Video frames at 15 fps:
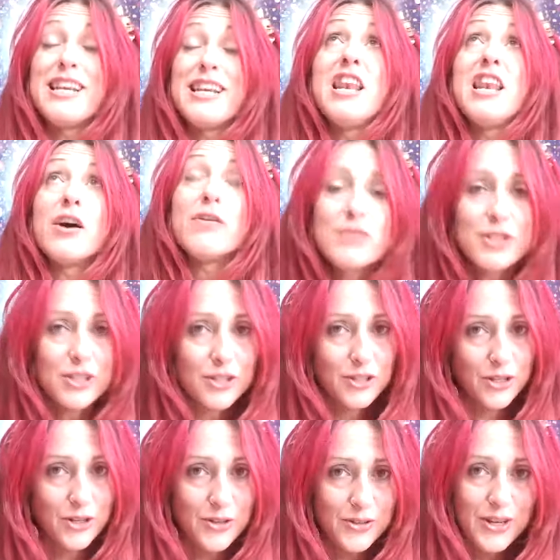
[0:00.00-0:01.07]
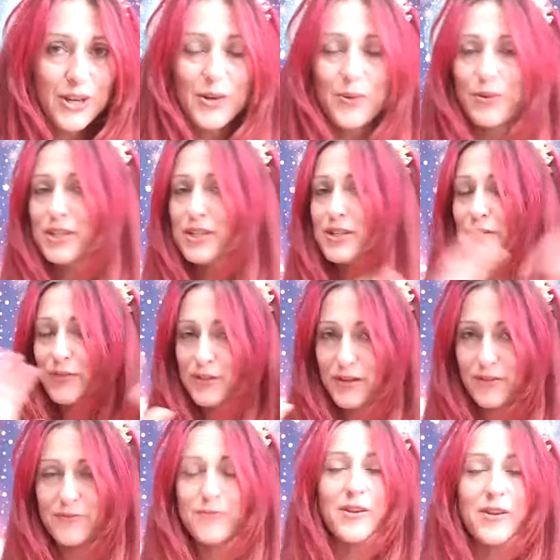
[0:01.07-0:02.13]
loves to do, which is
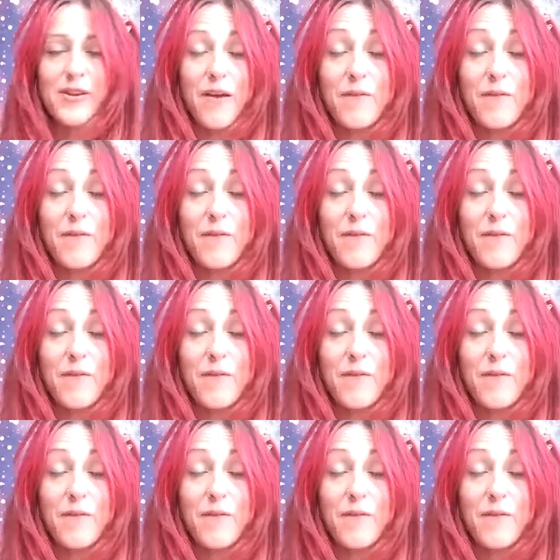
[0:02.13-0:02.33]
a